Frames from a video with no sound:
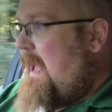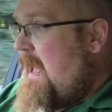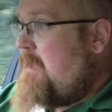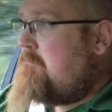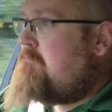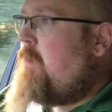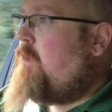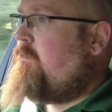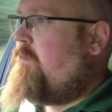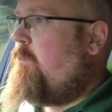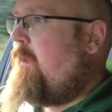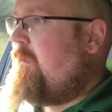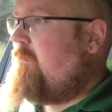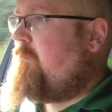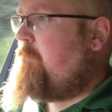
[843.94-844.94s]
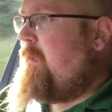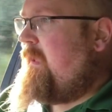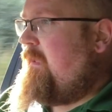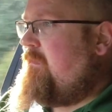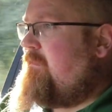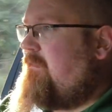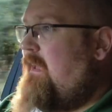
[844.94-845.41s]
at motorway
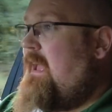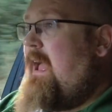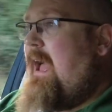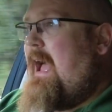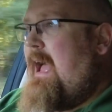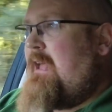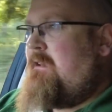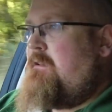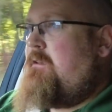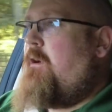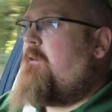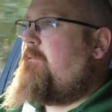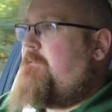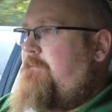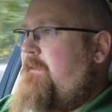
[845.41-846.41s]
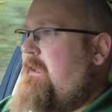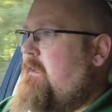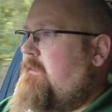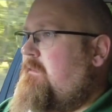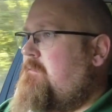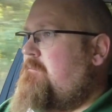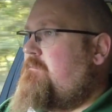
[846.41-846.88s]
speeds and not
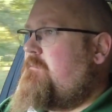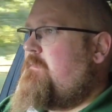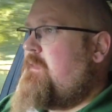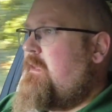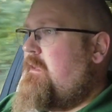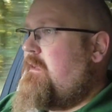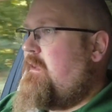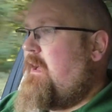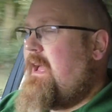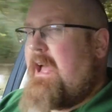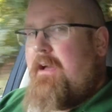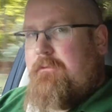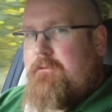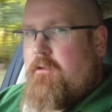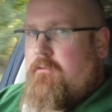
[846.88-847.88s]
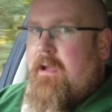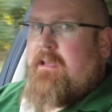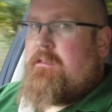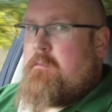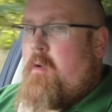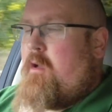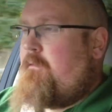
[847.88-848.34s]
feel I have to
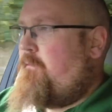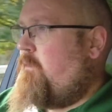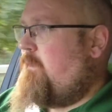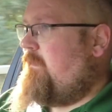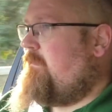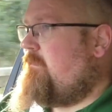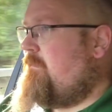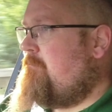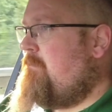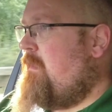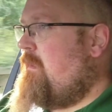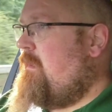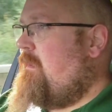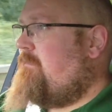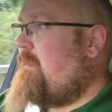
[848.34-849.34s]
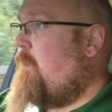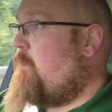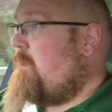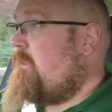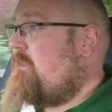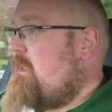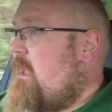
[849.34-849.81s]
raise my voice. Now,
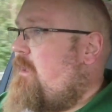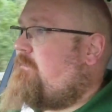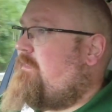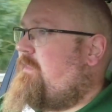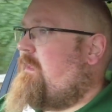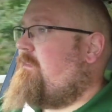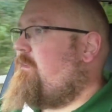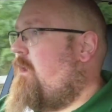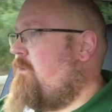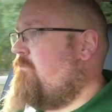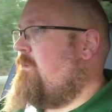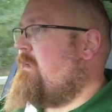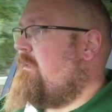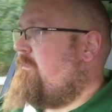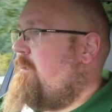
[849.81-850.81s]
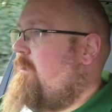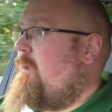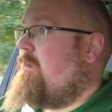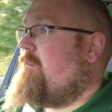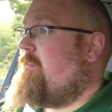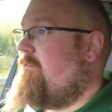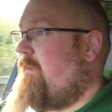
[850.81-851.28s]
one of the other things I really do
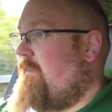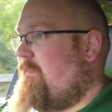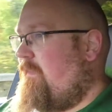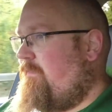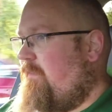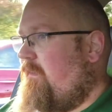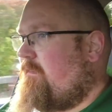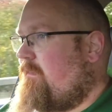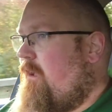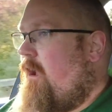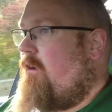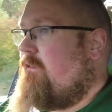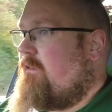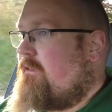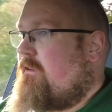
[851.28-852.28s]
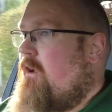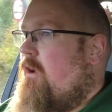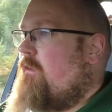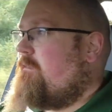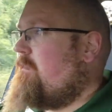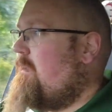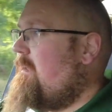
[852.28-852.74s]
like is the fact that this car has
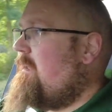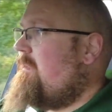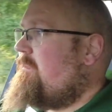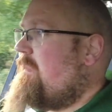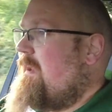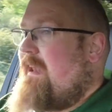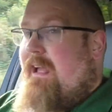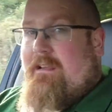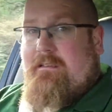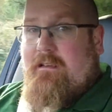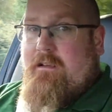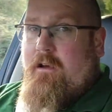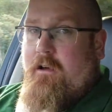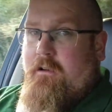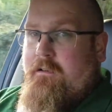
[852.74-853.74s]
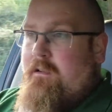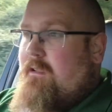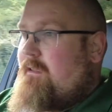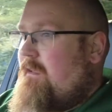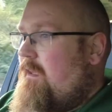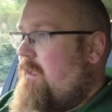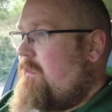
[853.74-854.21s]
got the Lexicon
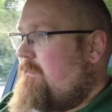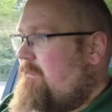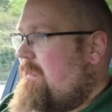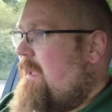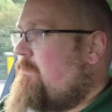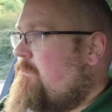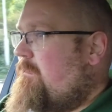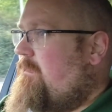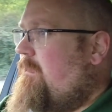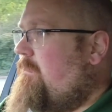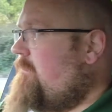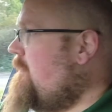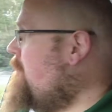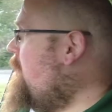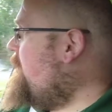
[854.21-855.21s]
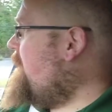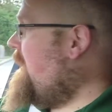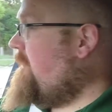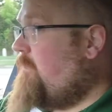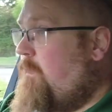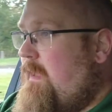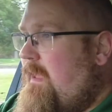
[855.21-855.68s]
sound system on there.
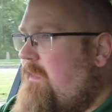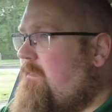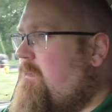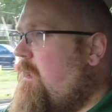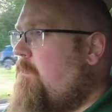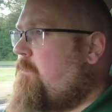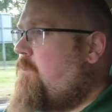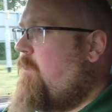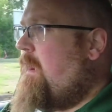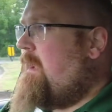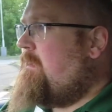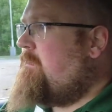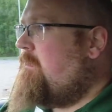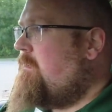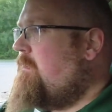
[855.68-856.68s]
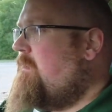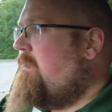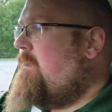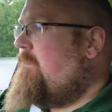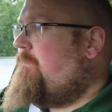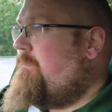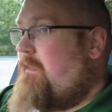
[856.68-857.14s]
So it is an upgrade
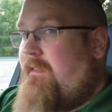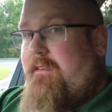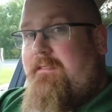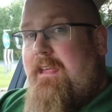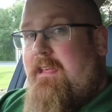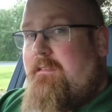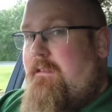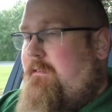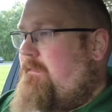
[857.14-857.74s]
to the standard